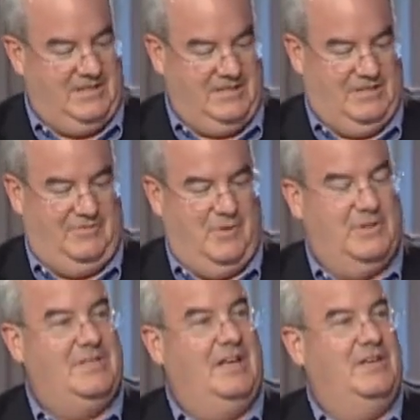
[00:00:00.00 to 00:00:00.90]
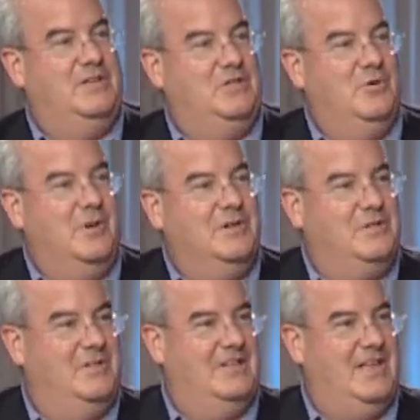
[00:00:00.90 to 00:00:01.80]
this is focused on the consumer
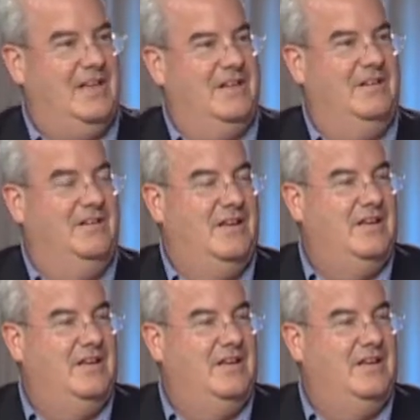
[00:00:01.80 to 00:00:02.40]
so that they can